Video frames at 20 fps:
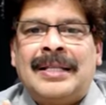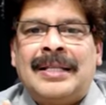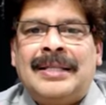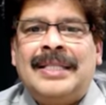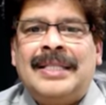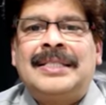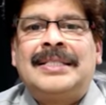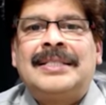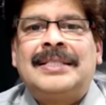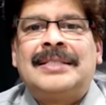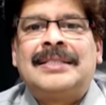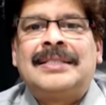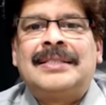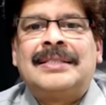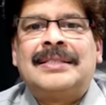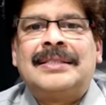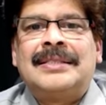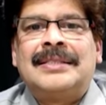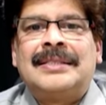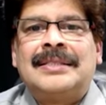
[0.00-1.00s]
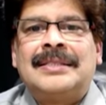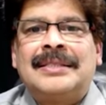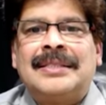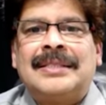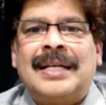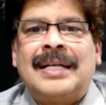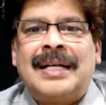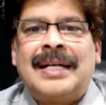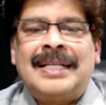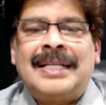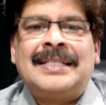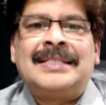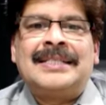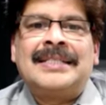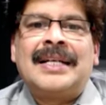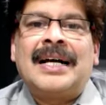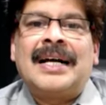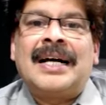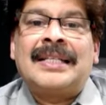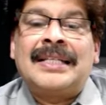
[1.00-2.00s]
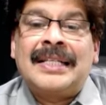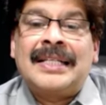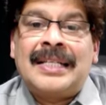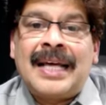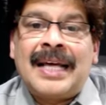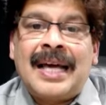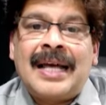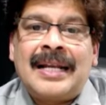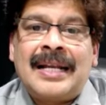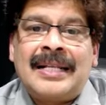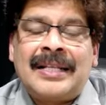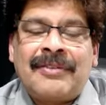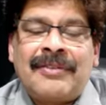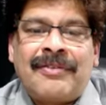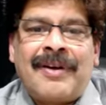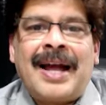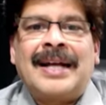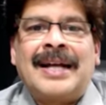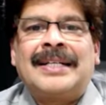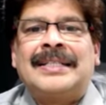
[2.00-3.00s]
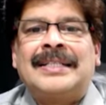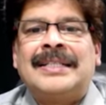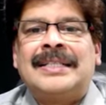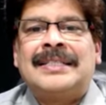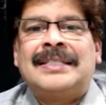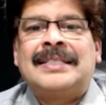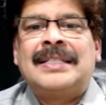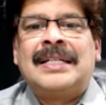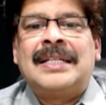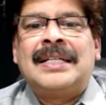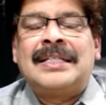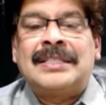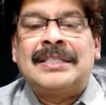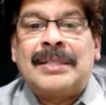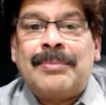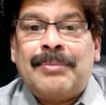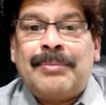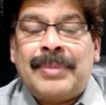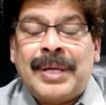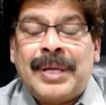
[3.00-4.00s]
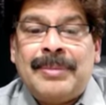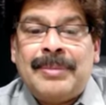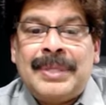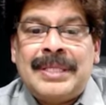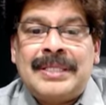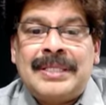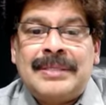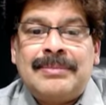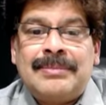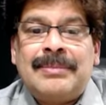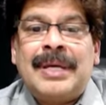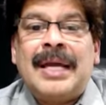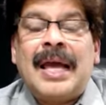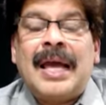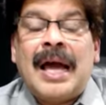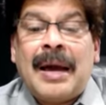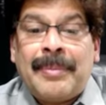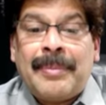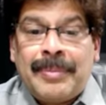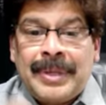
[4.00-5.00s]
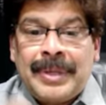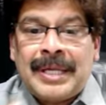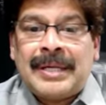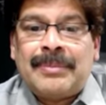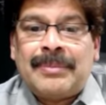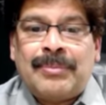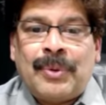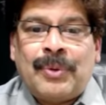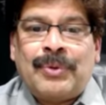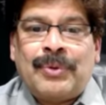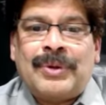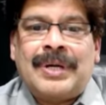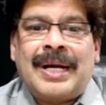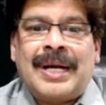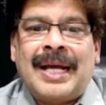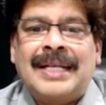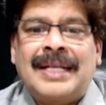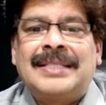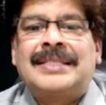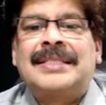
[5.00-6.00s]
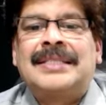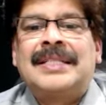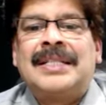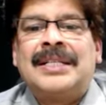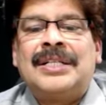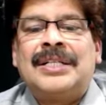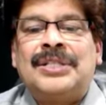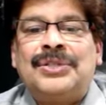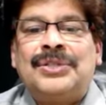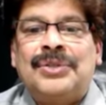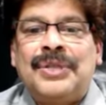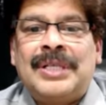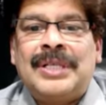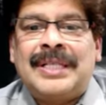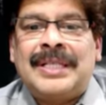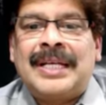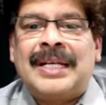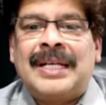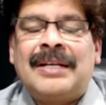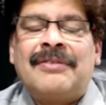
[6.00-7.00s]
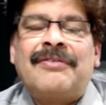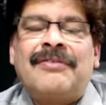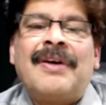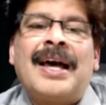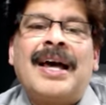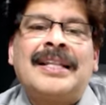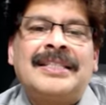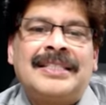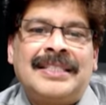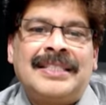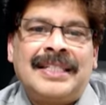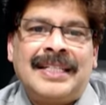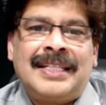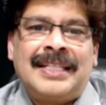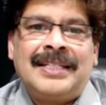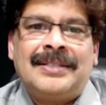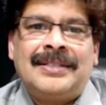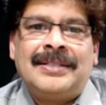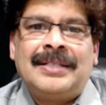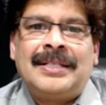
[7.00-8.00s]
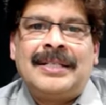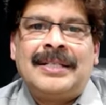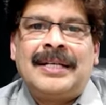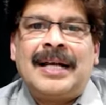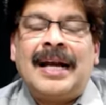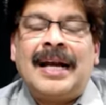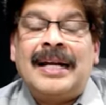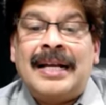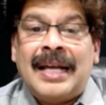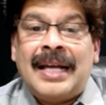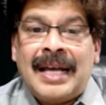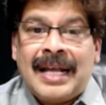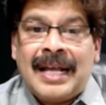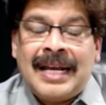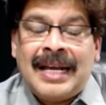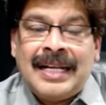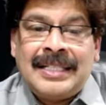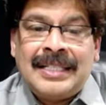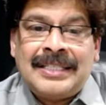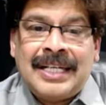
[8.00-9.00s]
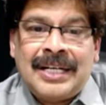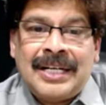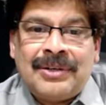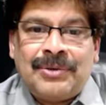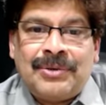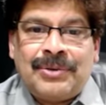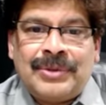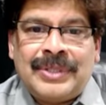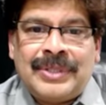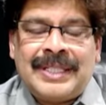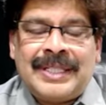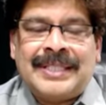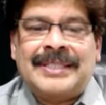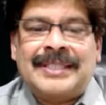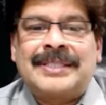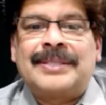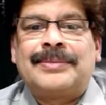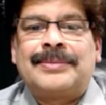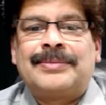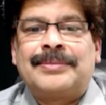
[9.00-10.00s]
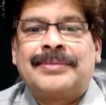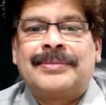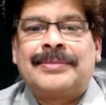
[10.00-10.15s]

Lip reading: This is other than the fact that some babies may appear bowed legs during their infancy and early childhood years.